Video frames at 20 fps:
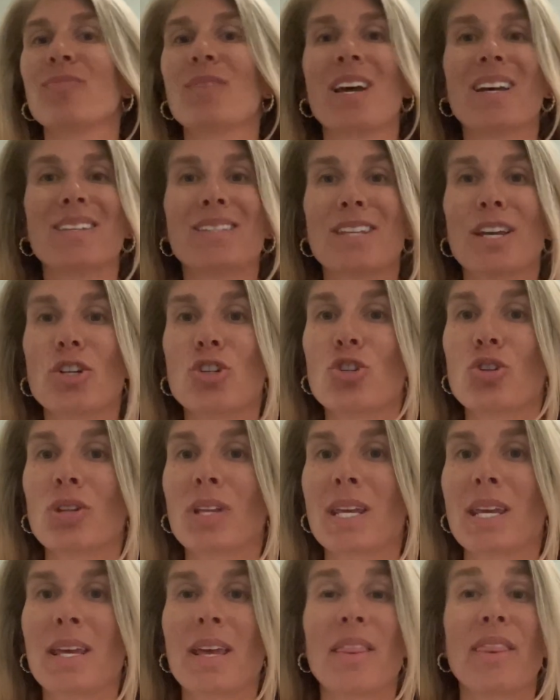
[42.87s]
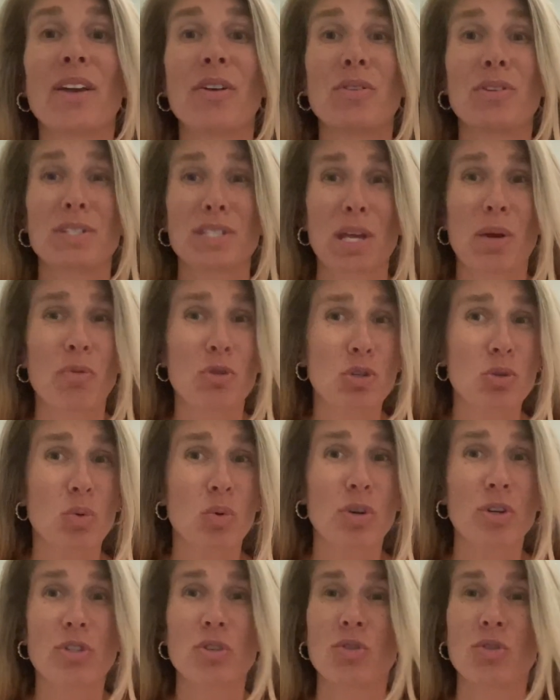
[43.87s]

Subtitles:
Essentially, they're the same resort.